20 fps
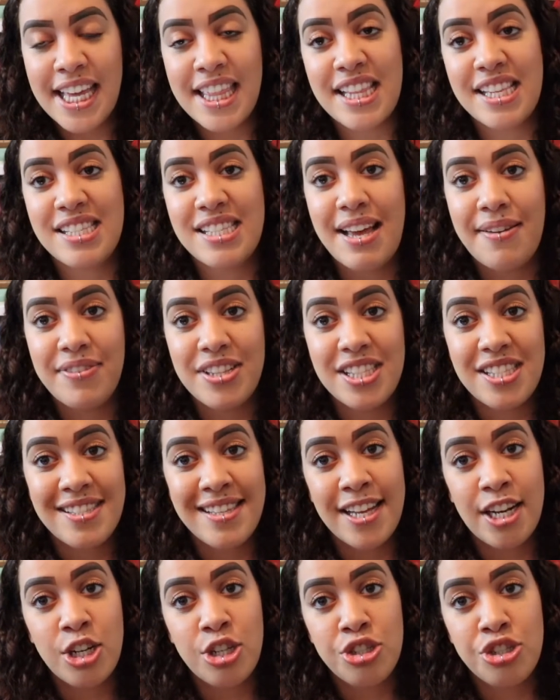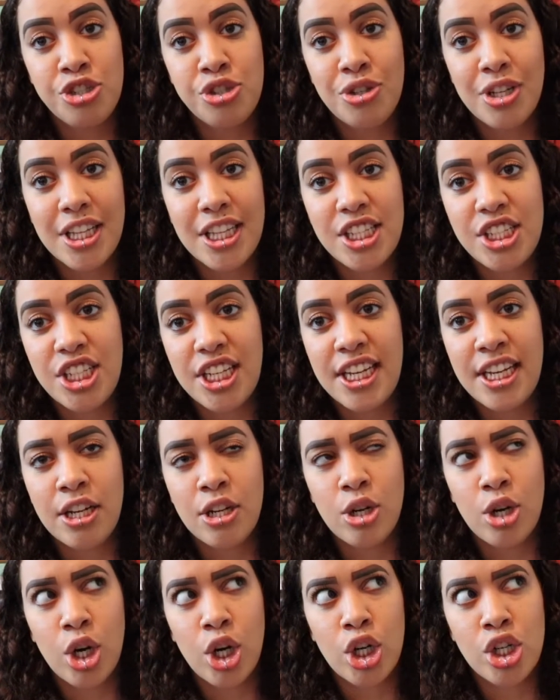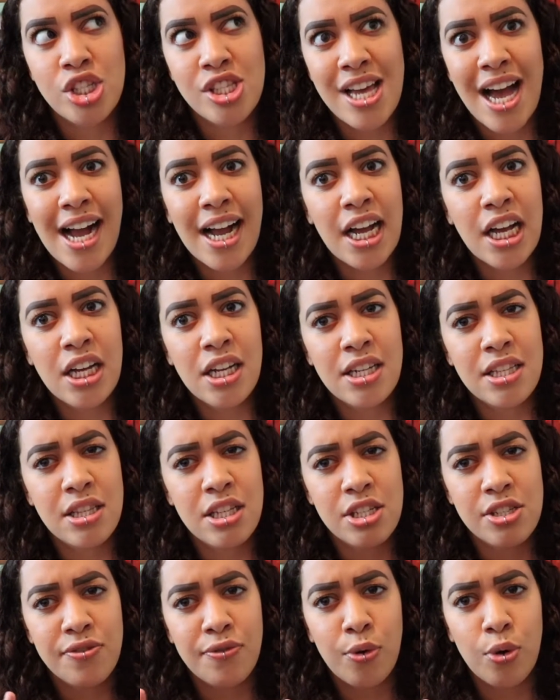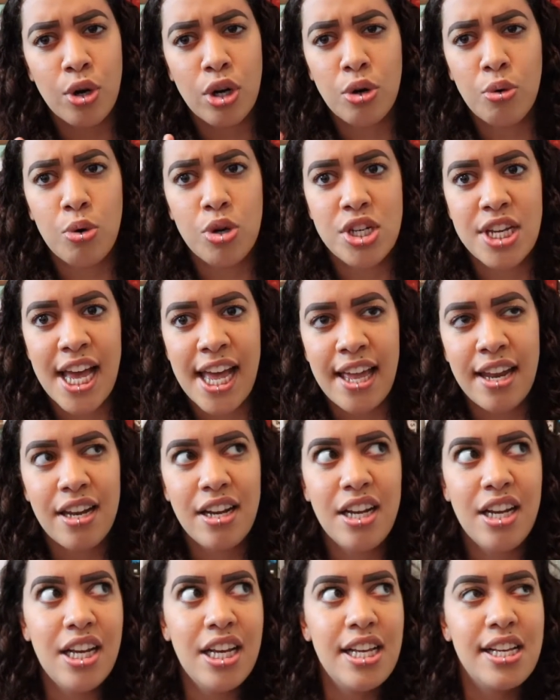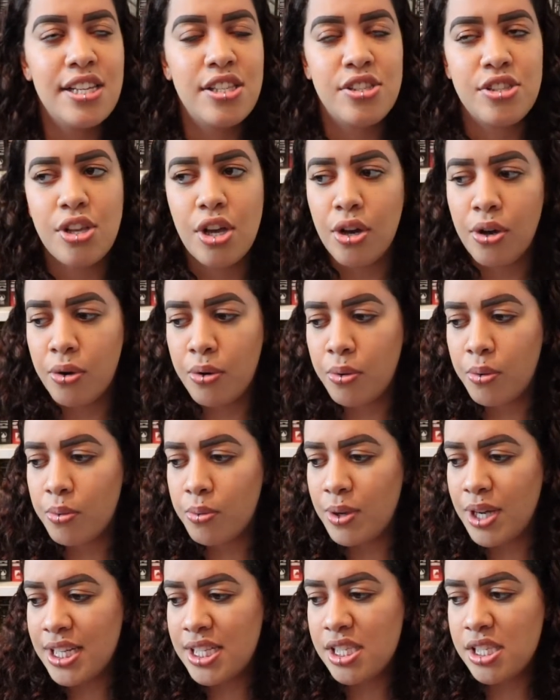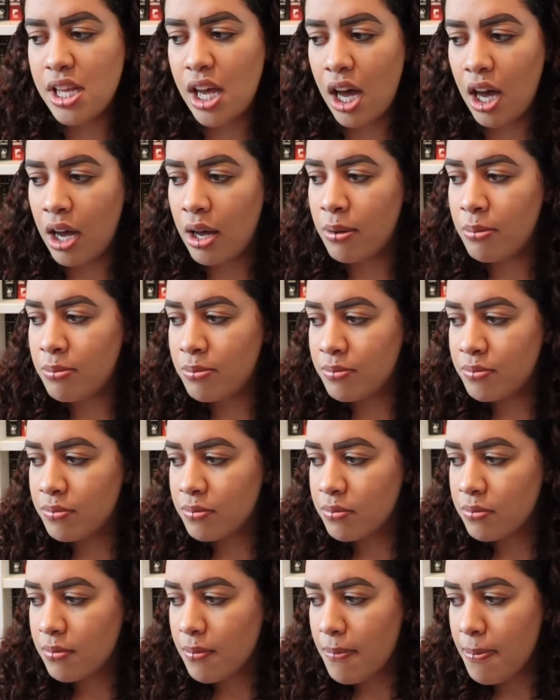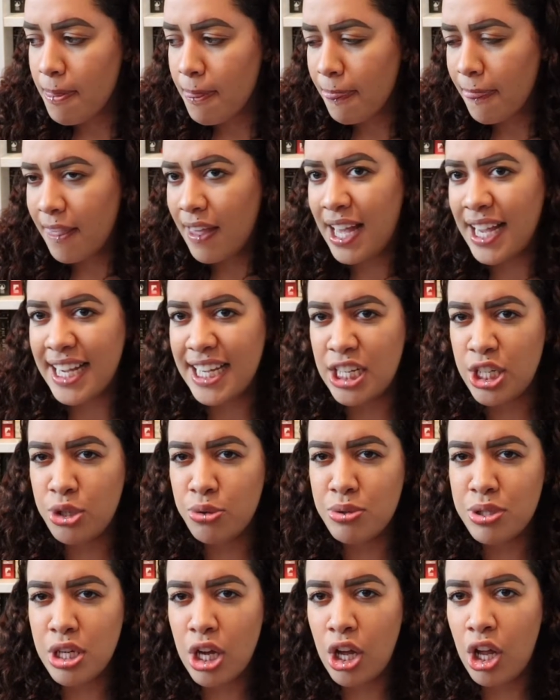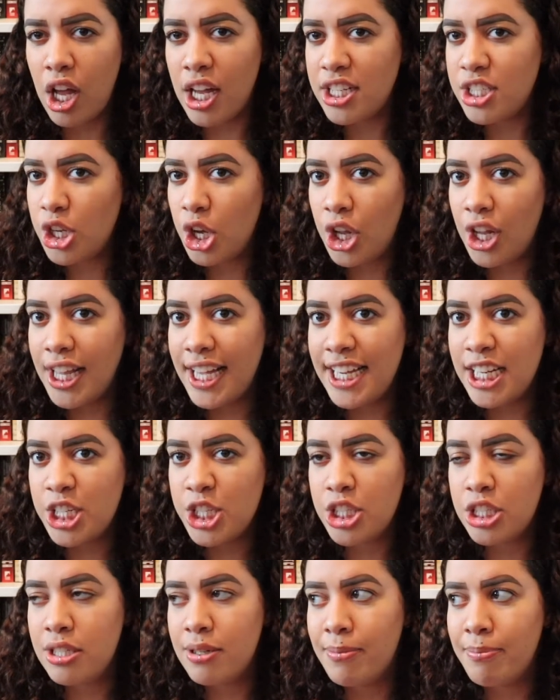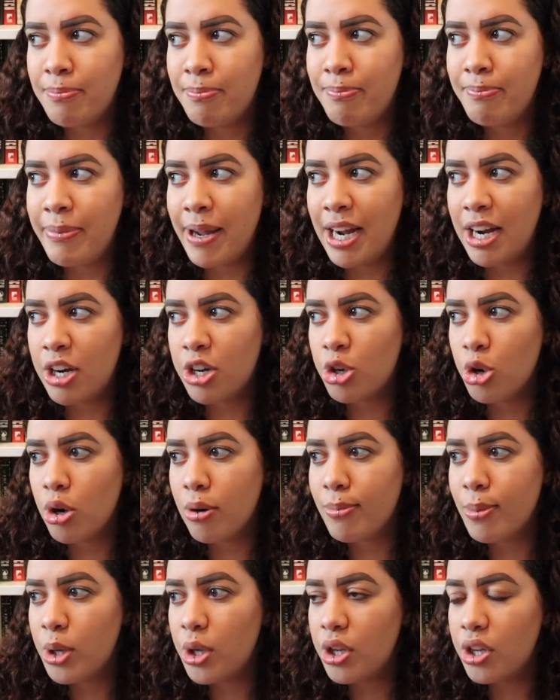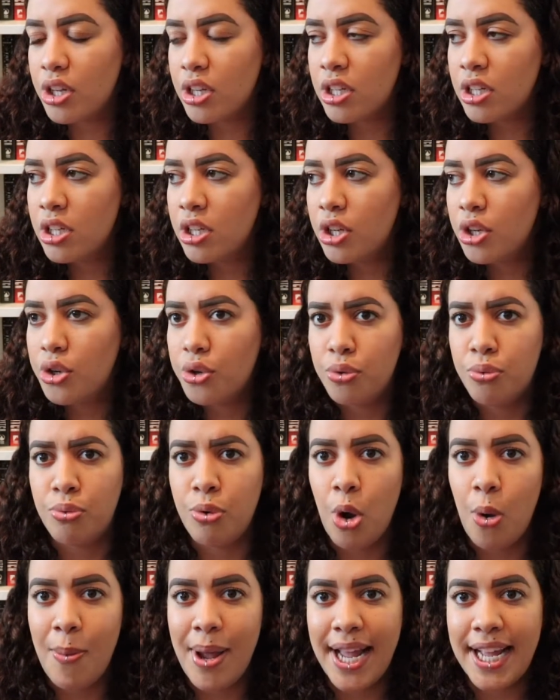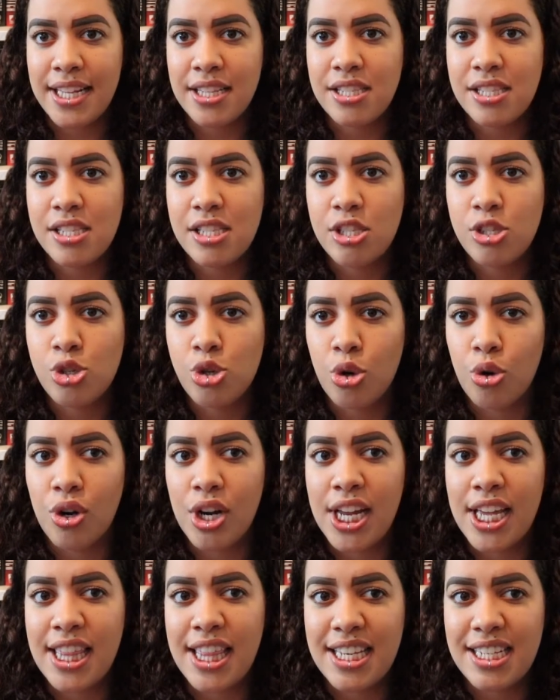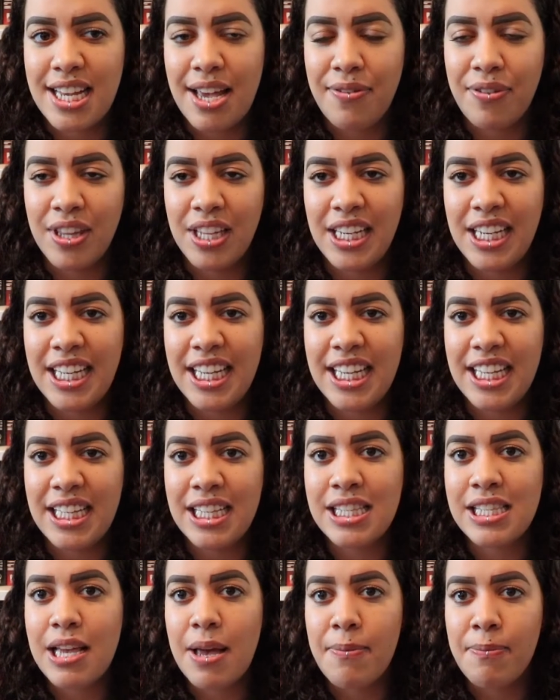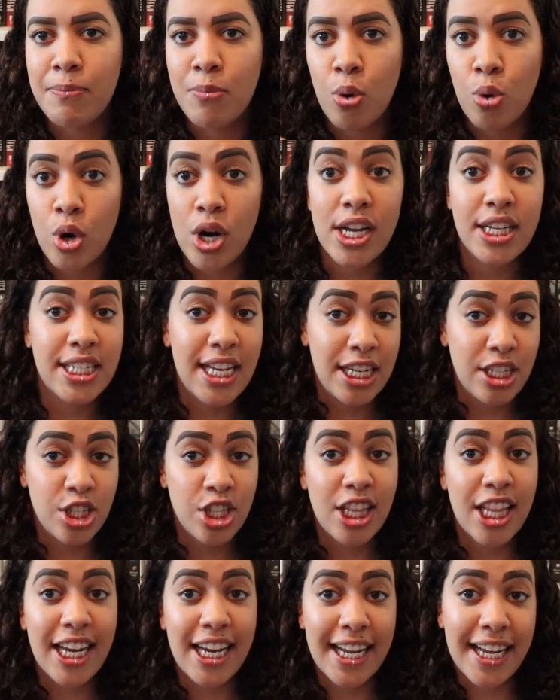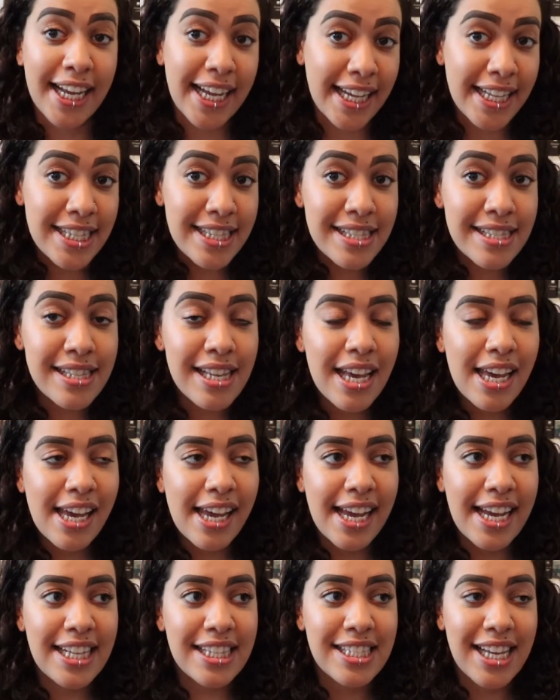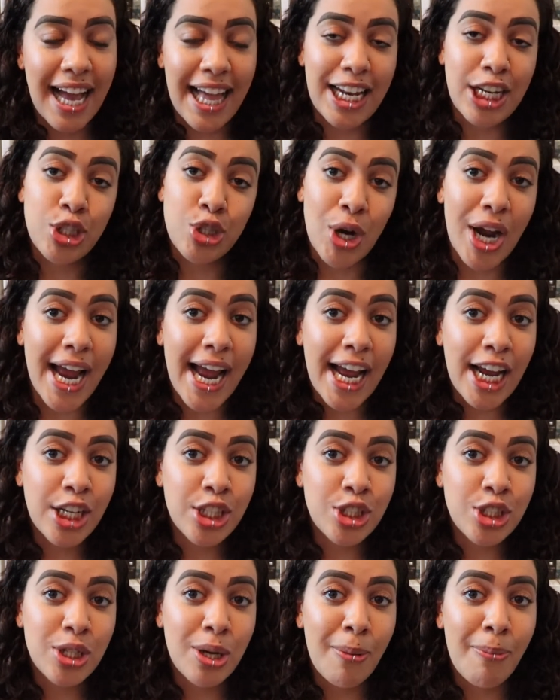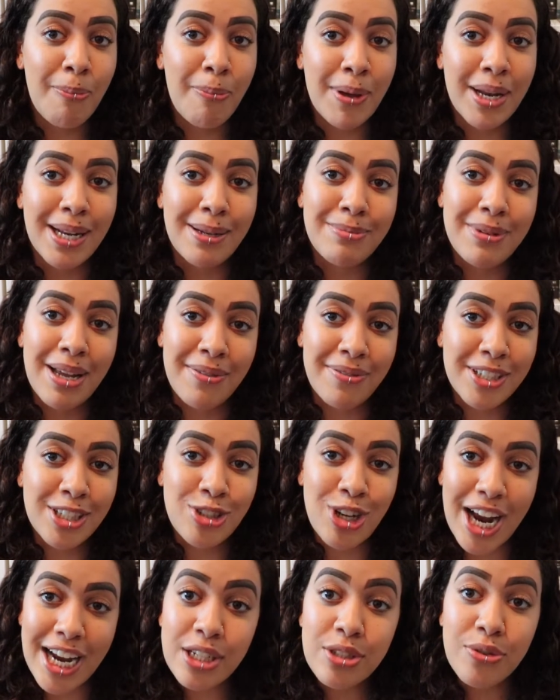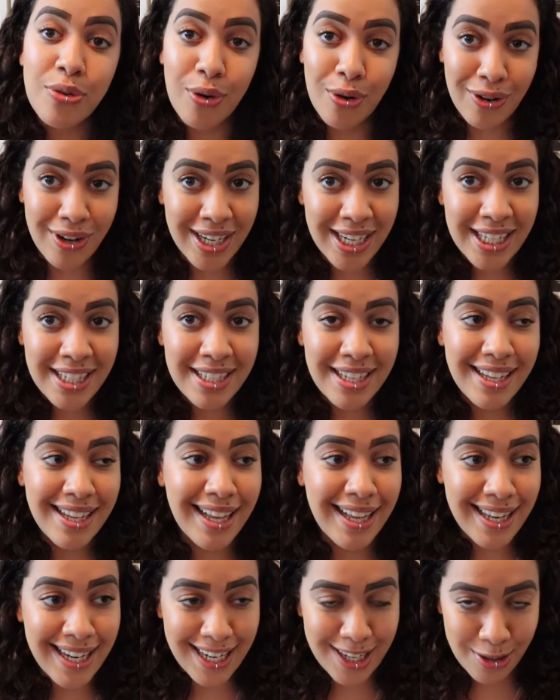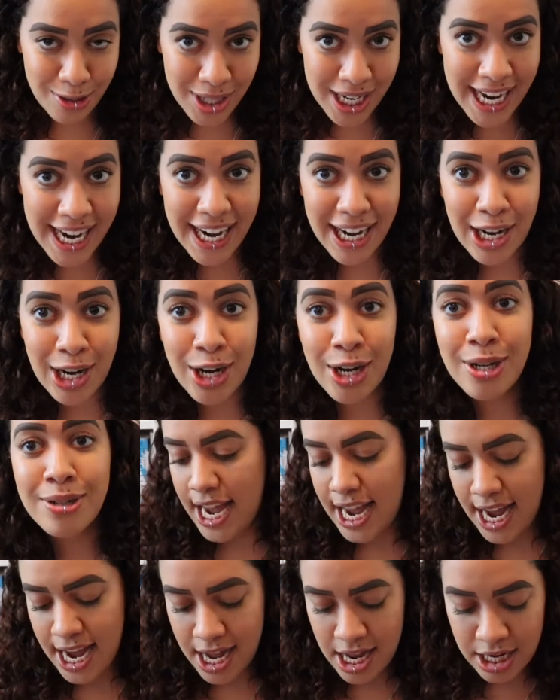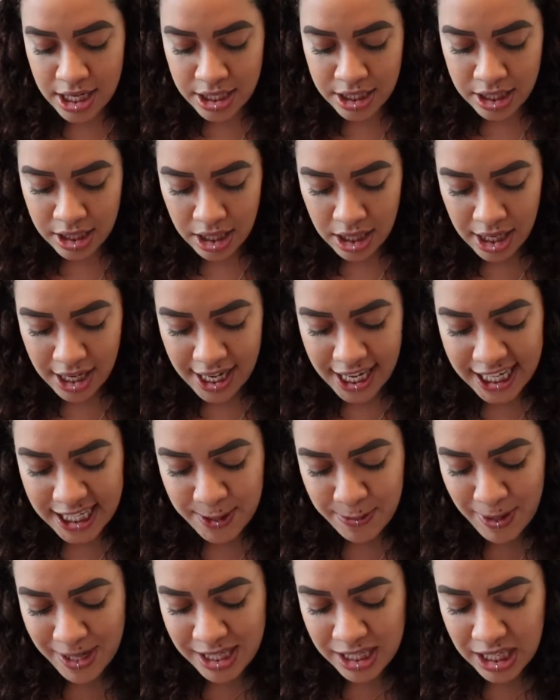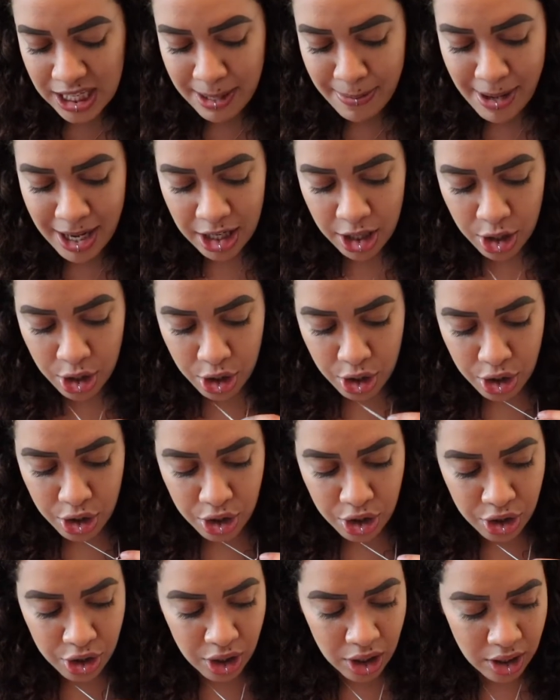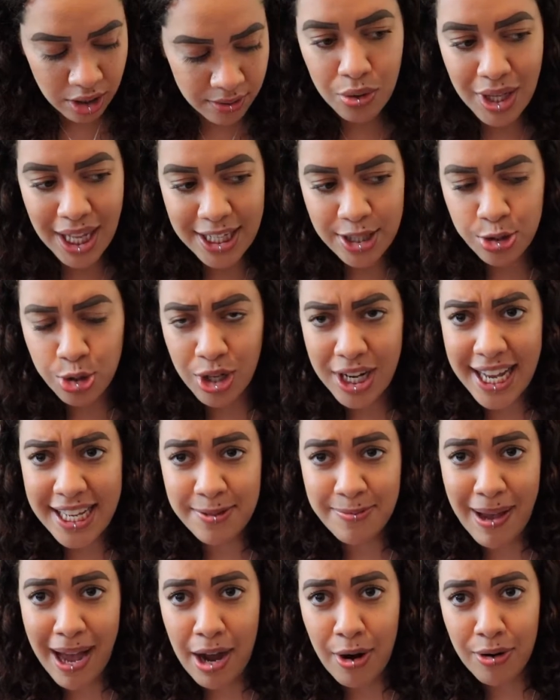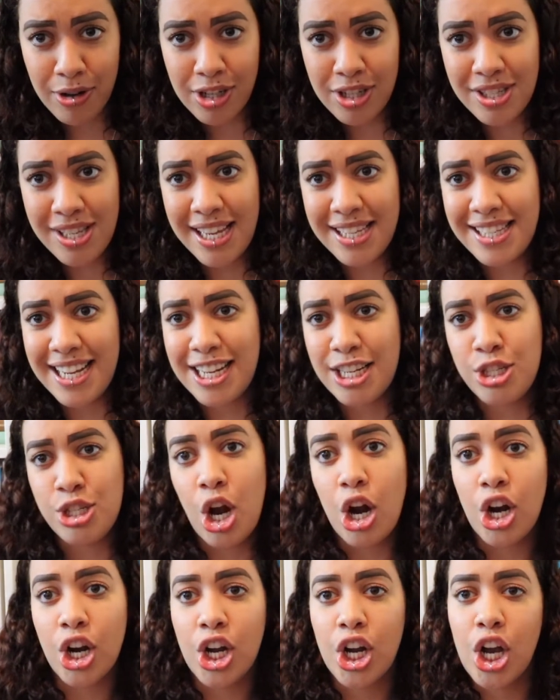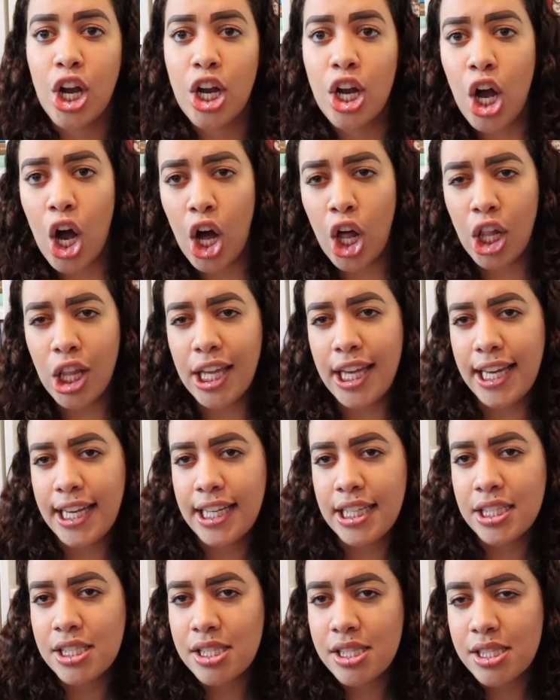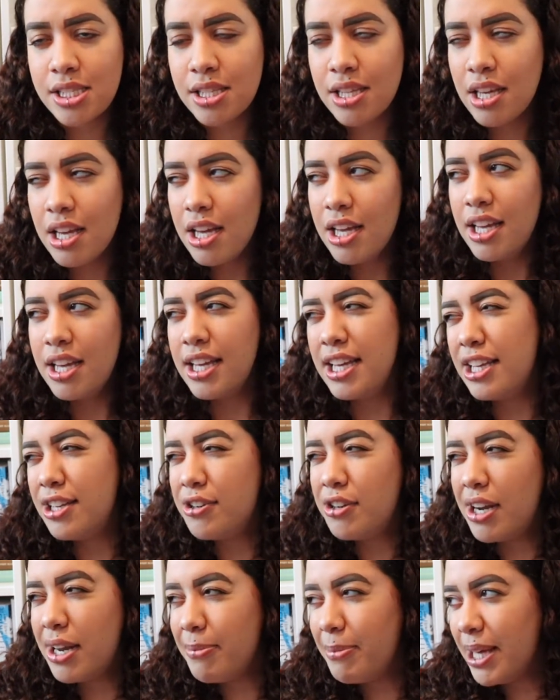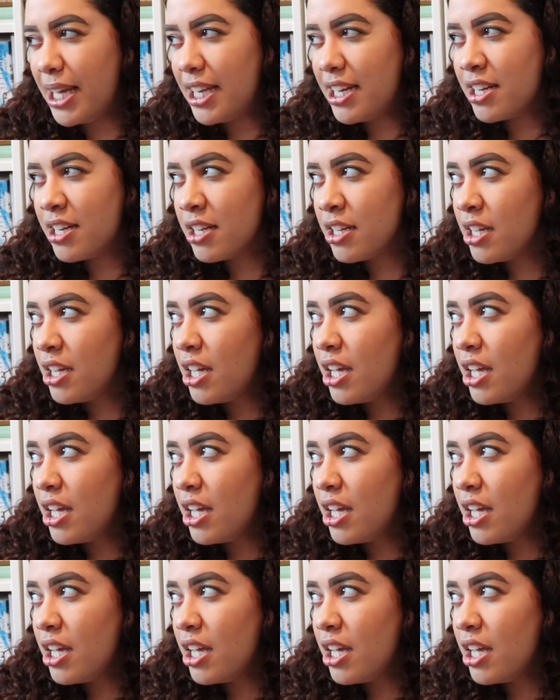in the Seven Sinners trilogy or saga. There's 4 quartet. So it's like a new adult-ish paranormal romance story that definitely needs more attention than it gets. It's kind of trash, but I'm definitely trash for it, and I don't care. And it's basically about a girl who like sort of has powers, has like dark callings, you know what I mean?